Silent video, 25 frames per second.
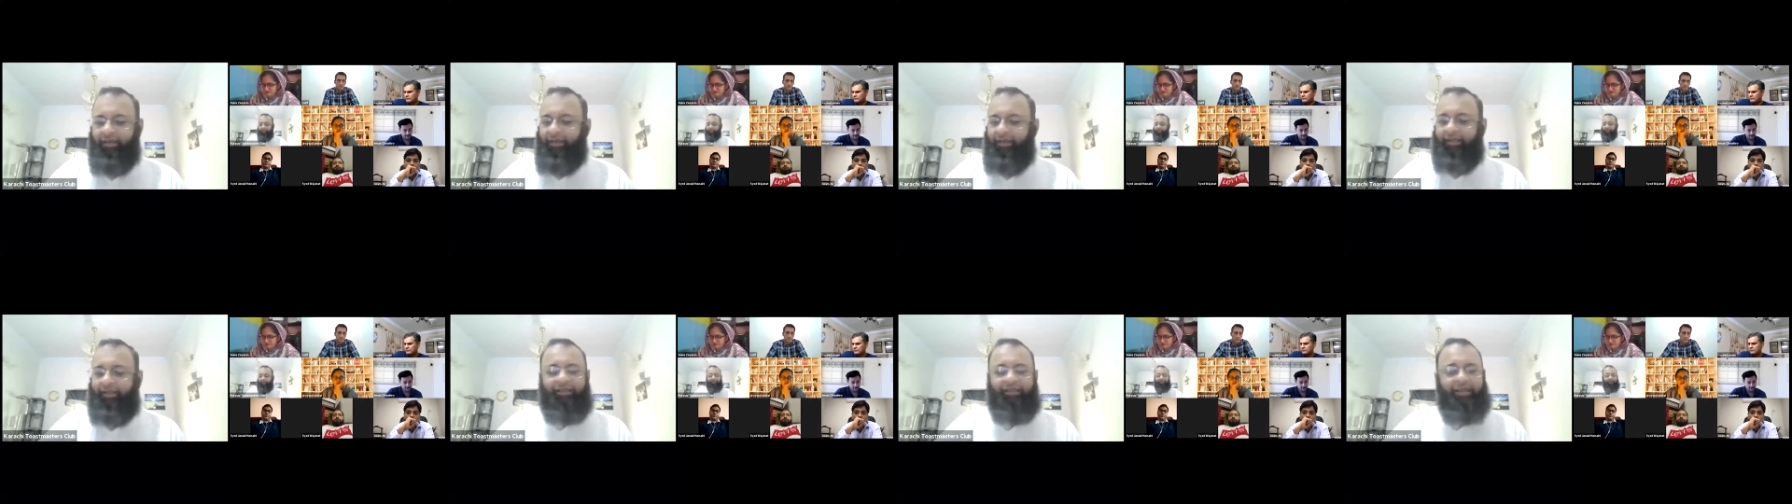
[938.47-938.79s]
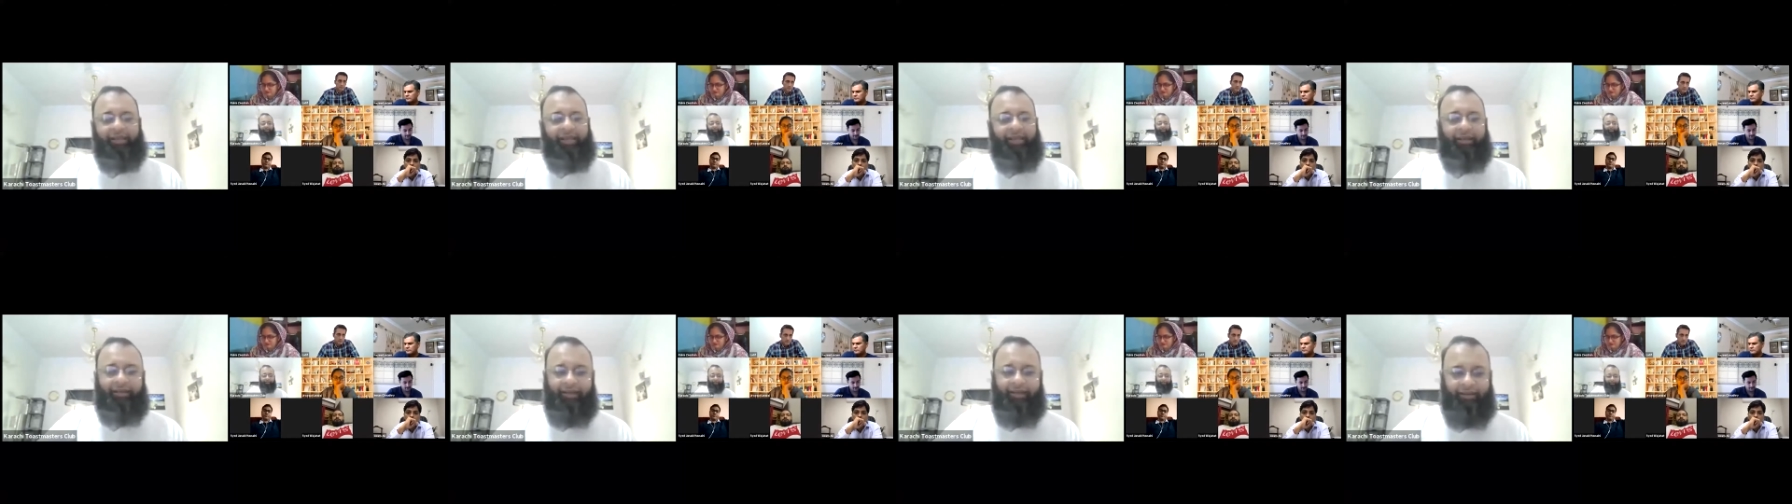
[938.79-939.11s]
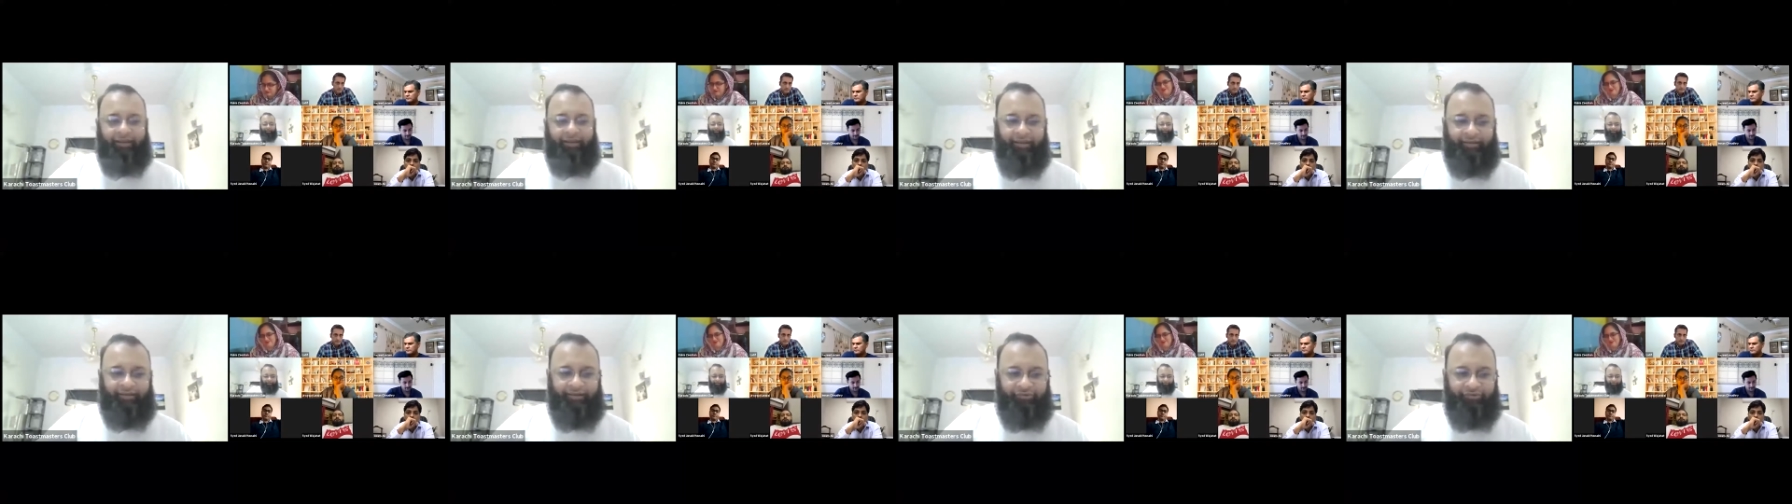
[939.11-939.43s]
In the end,
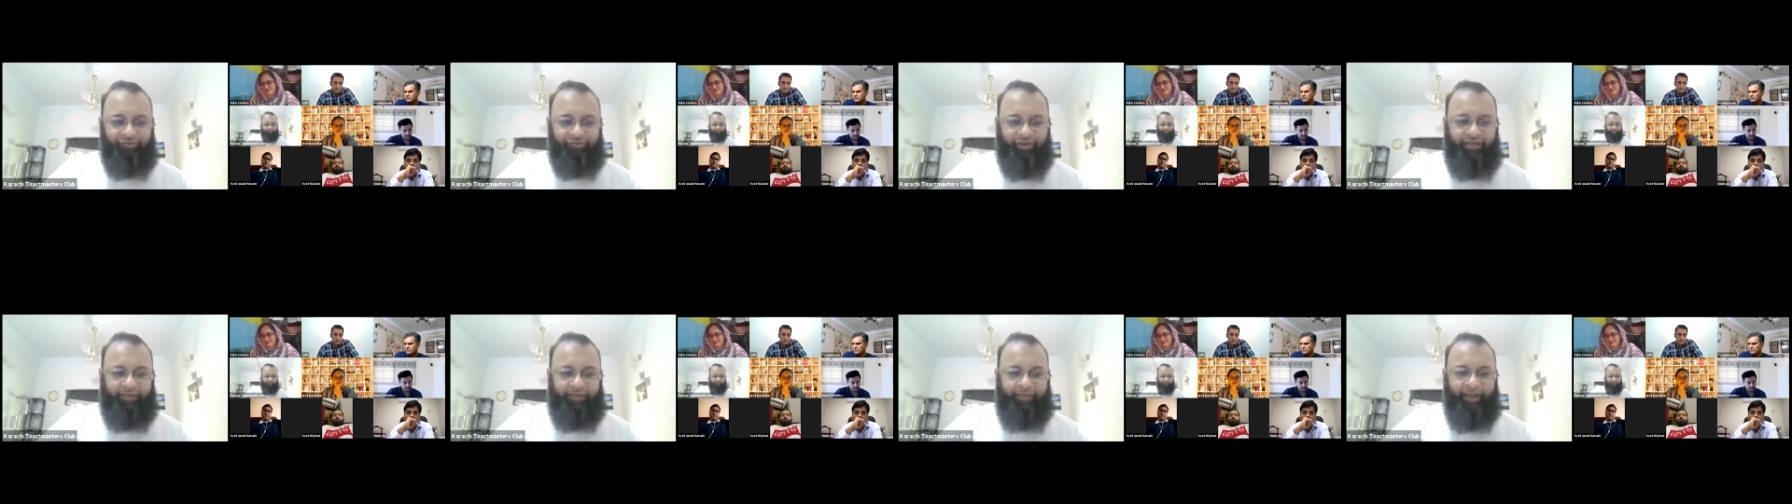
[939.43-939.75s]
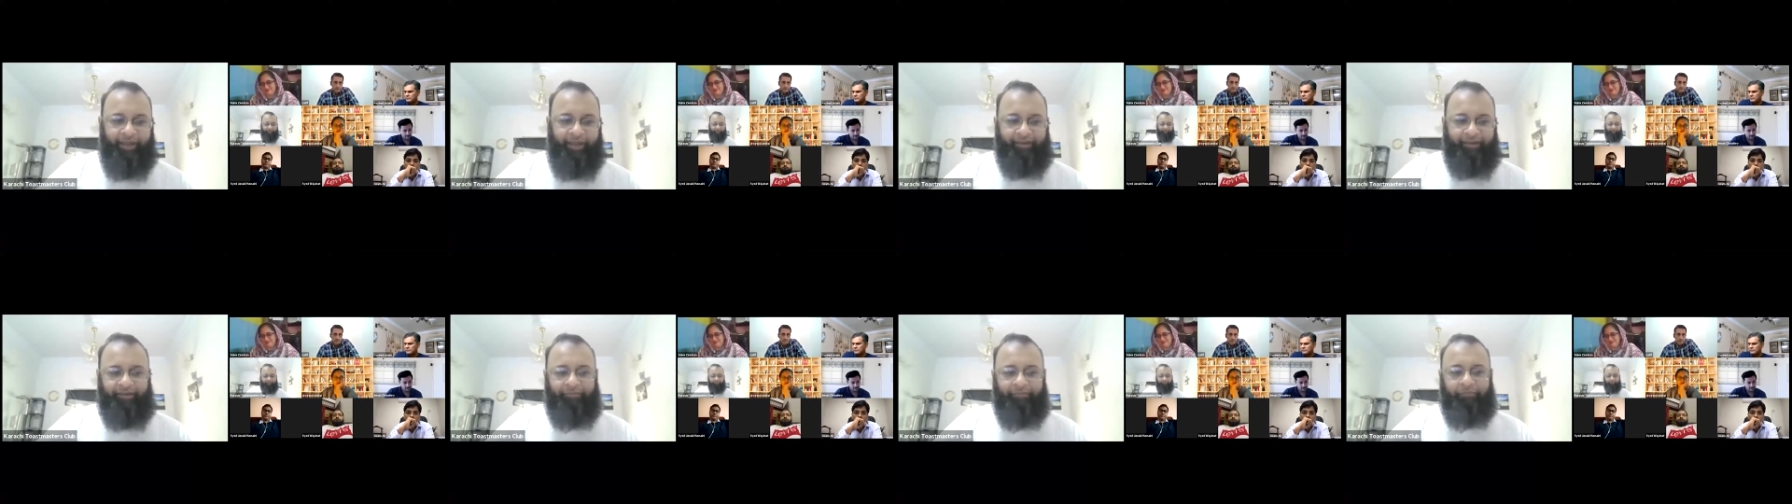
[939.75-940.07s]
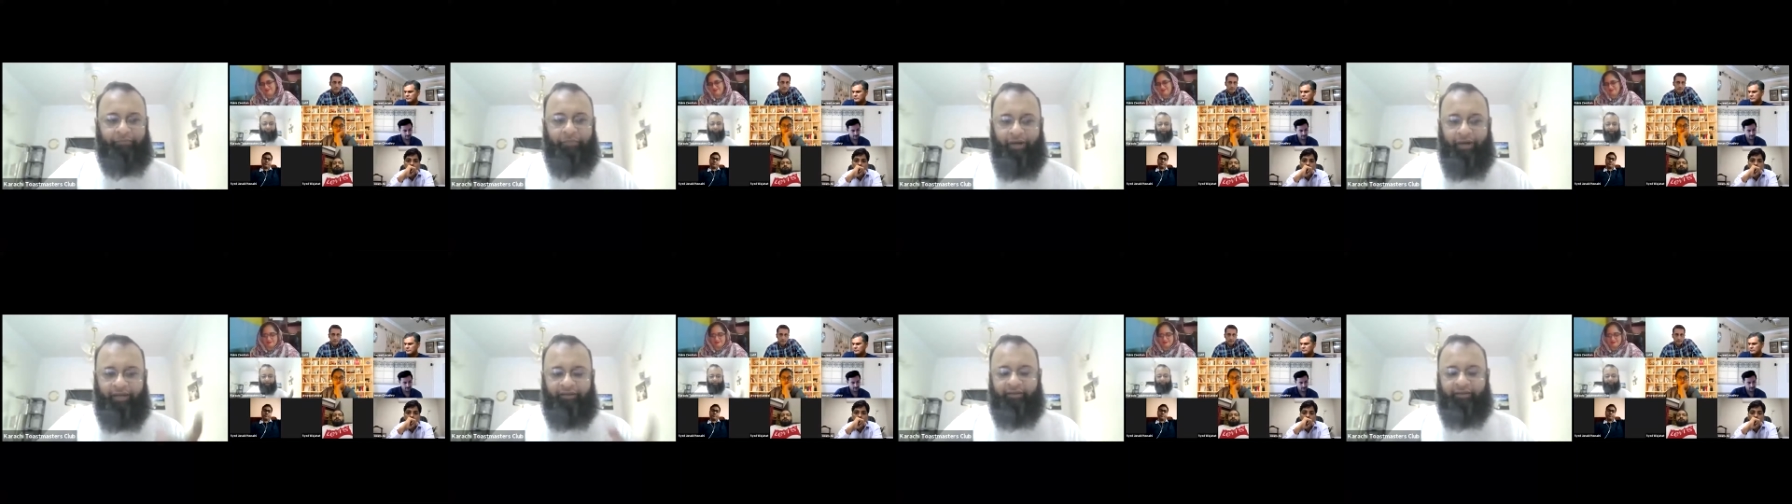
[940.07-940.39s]
it doesn't really matter.
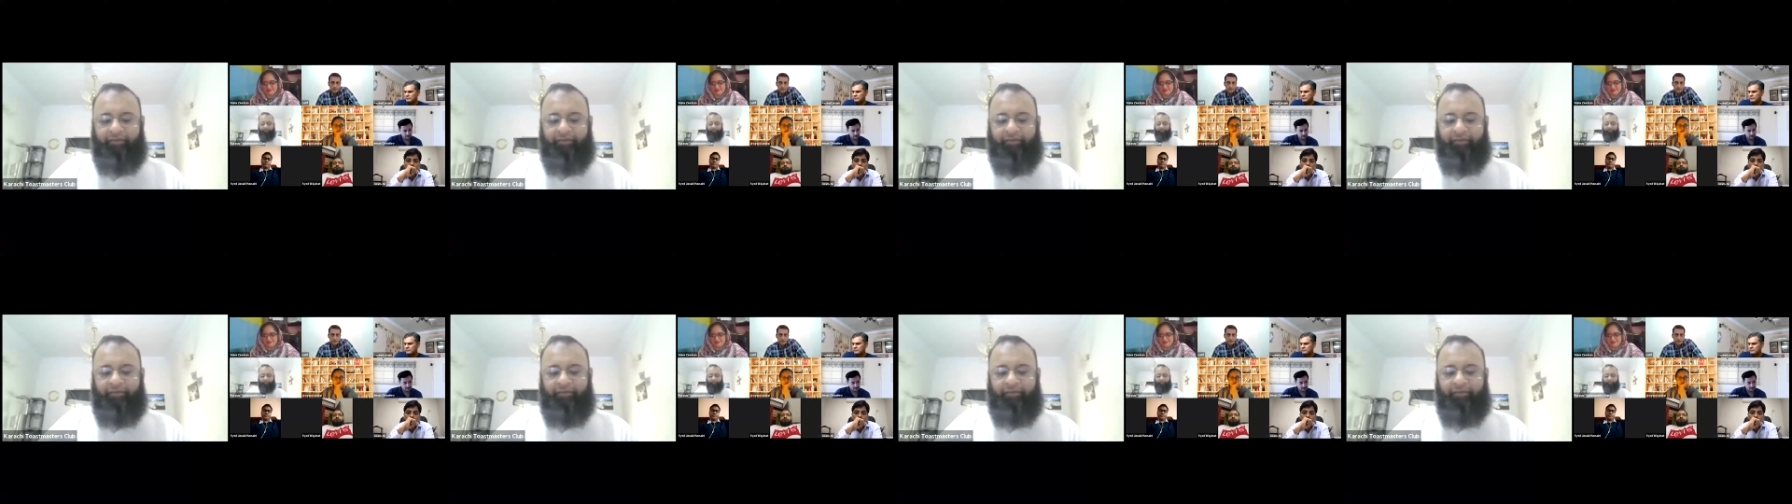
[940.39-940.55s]
But